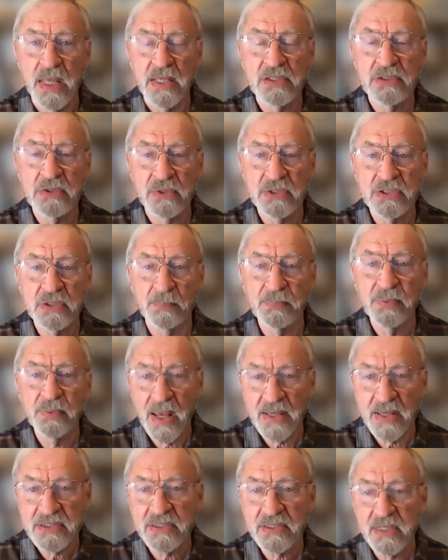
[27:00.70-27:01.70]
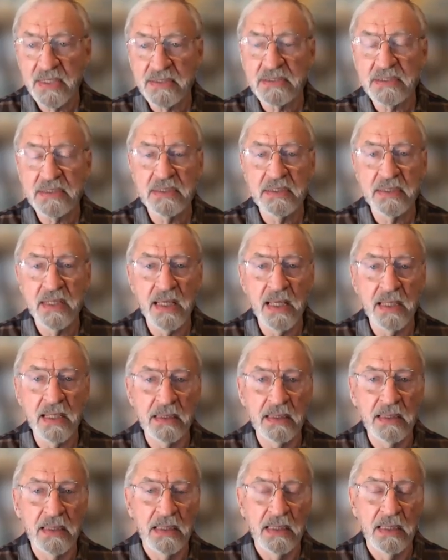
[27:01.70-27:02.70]
And so it's a process
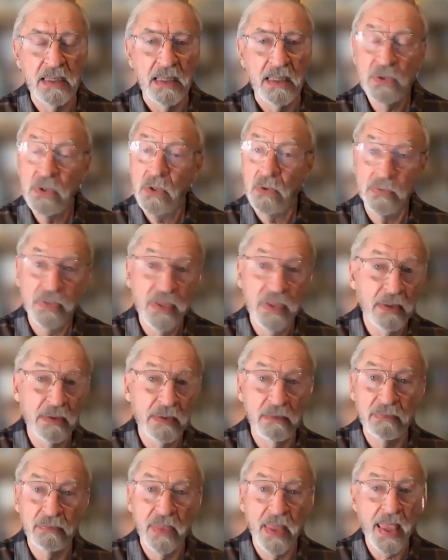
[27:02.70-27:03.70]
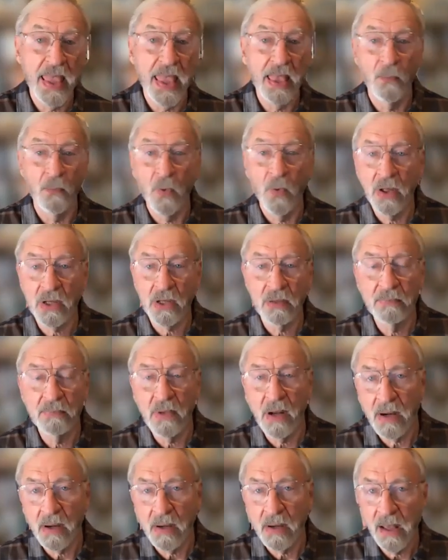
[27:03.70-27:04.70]
that, they welcome
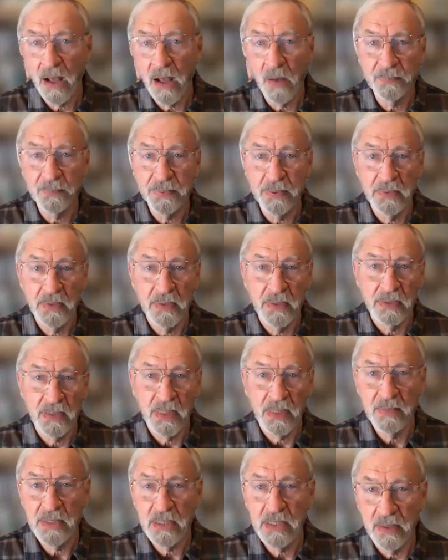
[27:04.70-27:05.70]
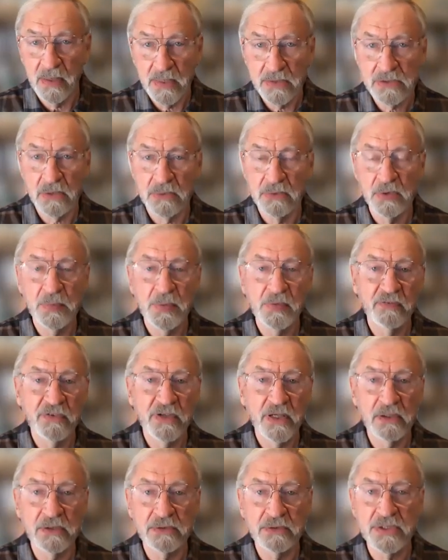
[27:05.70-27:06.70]
our help coming as a group of
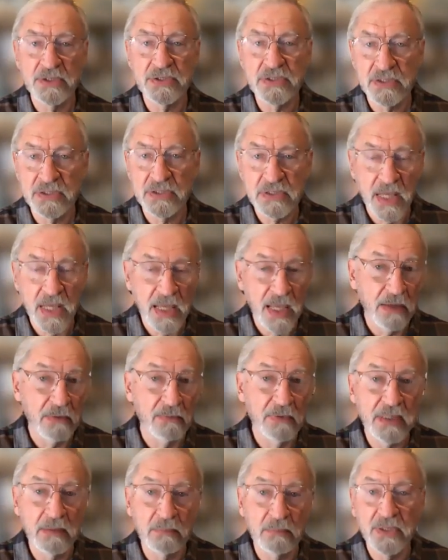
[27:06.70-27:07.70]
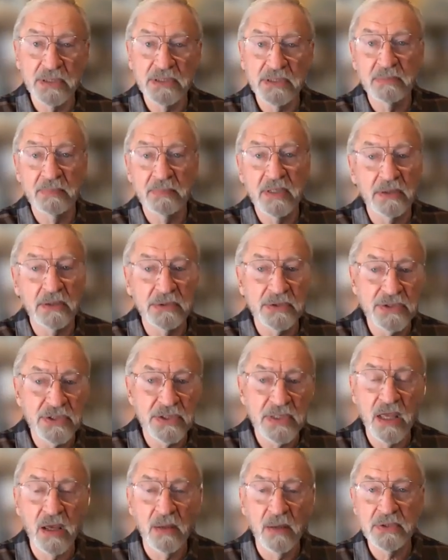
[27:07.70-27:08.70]
elders to say, hey, we can bring some elders
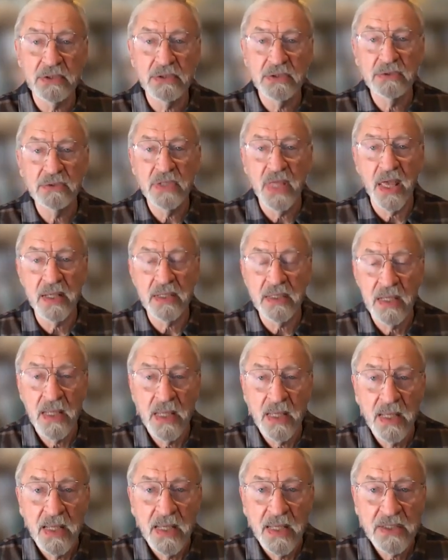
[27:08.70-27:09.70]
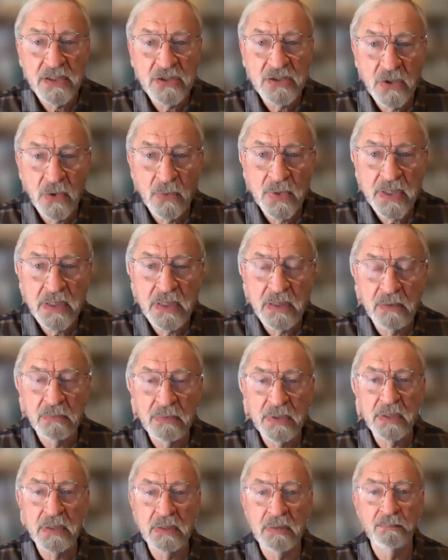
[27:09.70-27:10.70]
to help you do that. And so
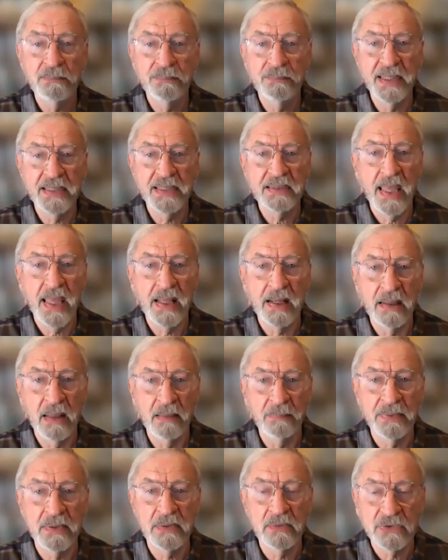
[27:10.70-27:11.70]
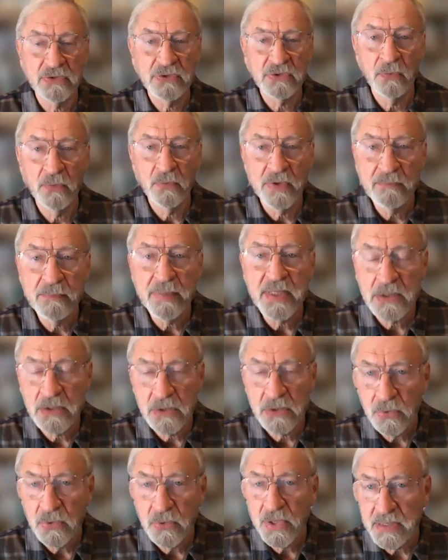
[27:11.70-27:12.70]
we picked that up. And so we've
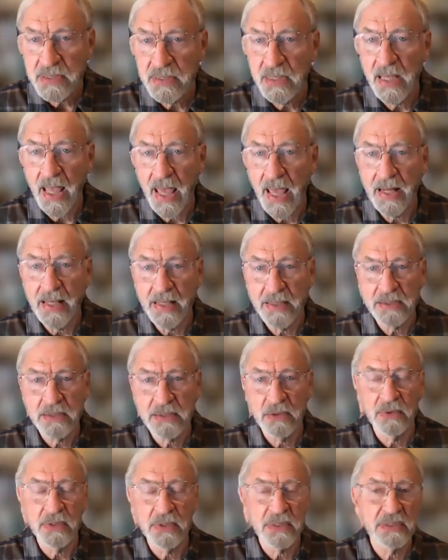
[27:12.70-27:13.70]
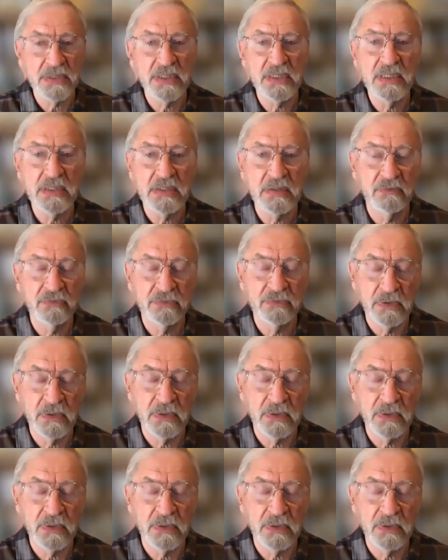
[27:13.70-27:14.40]
been doing that as an organization